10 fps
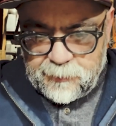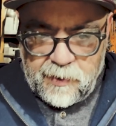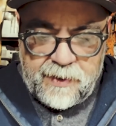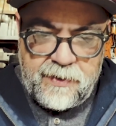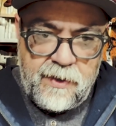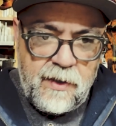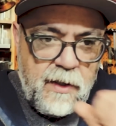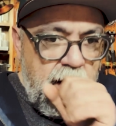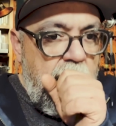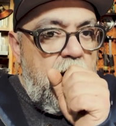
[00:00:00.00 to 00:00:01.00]
one,
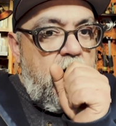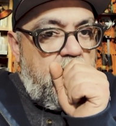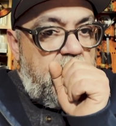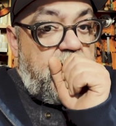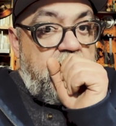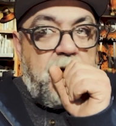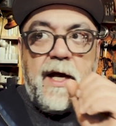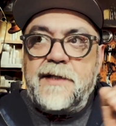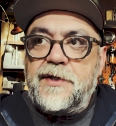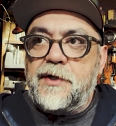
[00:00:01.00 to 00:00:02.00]

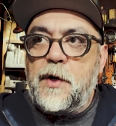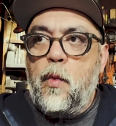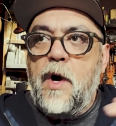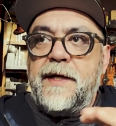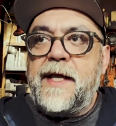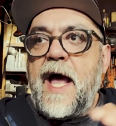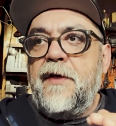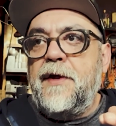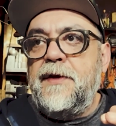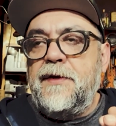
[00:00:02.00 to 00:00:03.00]
I took a 1
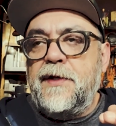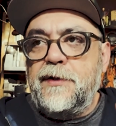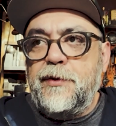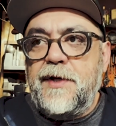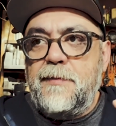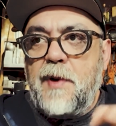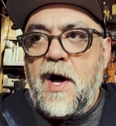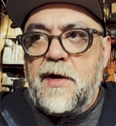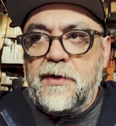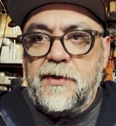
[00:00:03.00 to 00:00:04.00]
gallon diluted
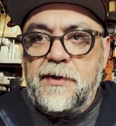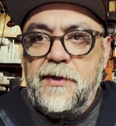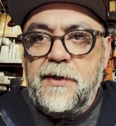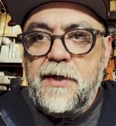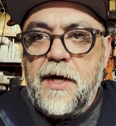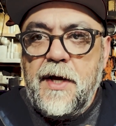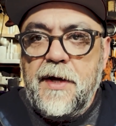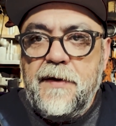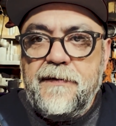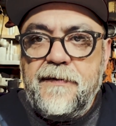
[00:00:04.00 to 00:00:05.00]
bottle
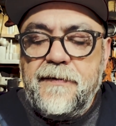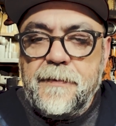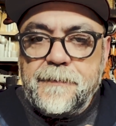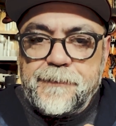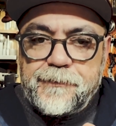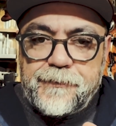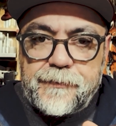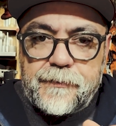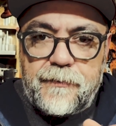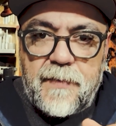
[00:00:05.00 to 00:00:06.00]
of
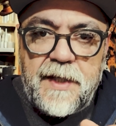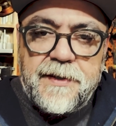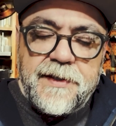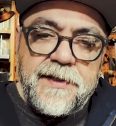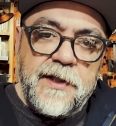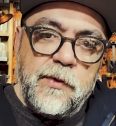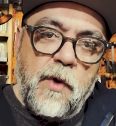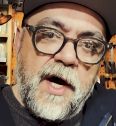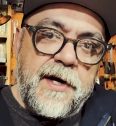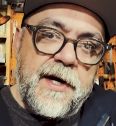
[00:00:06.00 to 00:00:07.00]
distilled
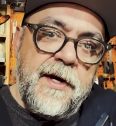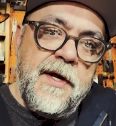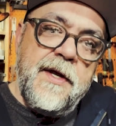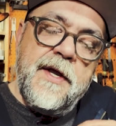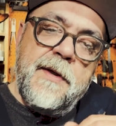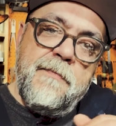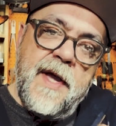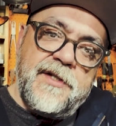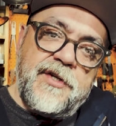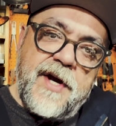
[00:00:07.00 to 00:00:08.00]
water,
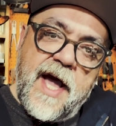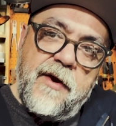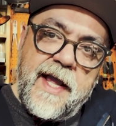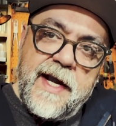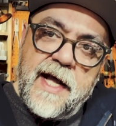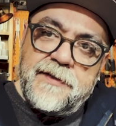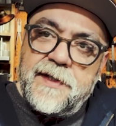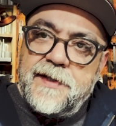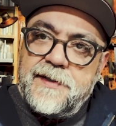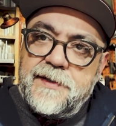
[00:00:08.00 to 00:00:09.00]
measured out 8
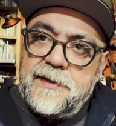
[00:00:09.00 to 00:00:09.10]
ounces,